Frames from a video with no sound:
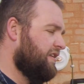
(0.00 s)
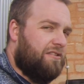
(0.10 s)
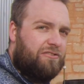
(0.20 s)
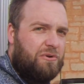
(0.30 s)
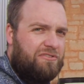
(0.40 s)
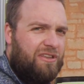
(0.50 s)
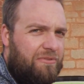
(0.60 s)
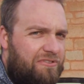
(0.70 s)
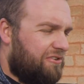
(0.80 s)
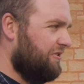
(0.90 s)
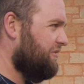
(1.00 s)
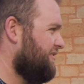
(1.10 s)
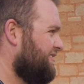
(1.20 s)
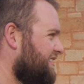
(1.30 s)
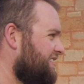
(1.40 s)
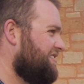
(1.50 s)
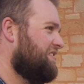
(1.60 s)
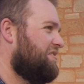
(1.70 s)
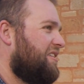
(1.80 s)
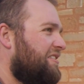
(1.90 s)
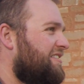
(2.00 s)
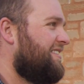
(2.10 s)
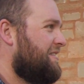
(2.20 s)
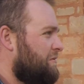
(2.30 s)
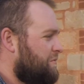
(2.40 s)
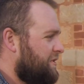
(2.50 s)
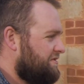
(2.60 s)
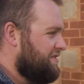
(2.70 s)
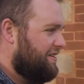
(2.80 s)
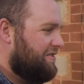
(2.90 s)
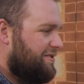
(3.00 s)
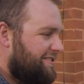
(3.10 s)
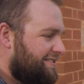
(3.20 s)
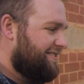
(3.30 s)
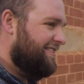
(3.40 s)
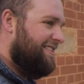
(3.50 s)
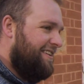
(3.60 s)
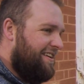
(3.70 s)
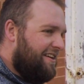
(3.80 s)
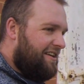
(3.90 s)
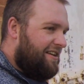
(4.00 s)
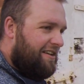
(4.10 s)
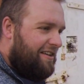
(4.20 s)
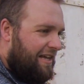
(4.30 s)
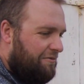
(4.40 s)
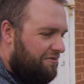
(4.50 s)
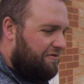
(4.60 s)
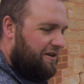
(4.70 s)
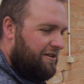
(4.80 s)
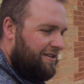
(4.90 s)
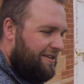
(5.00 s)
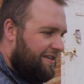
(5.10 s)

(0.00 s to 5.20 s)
there's always something to do. So we'll get stuck into it and have some fun.